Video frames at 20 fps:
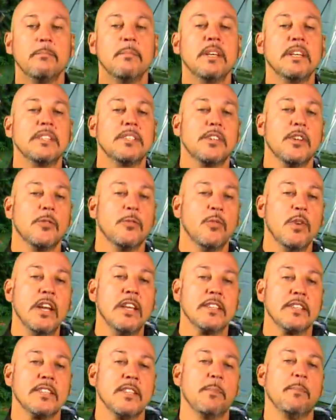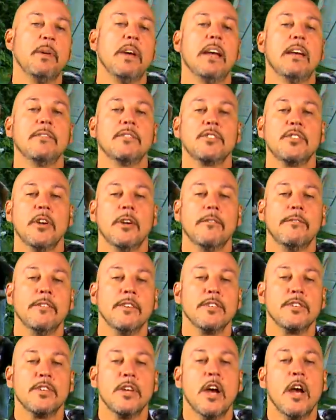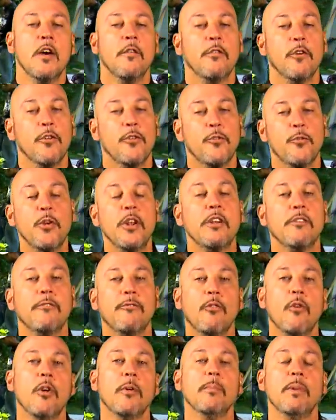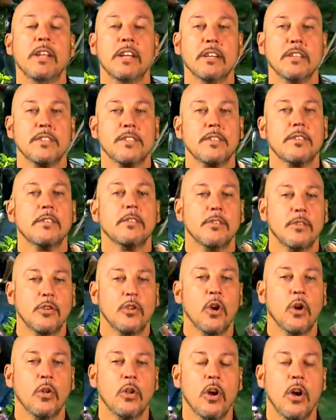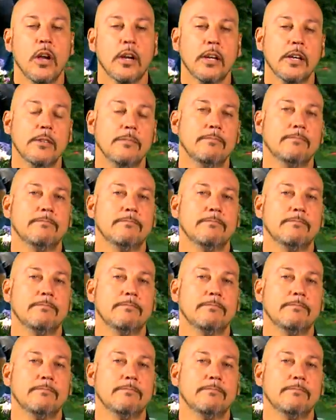mist and rinse the paved surface for 3 to 4 minutes, no longer.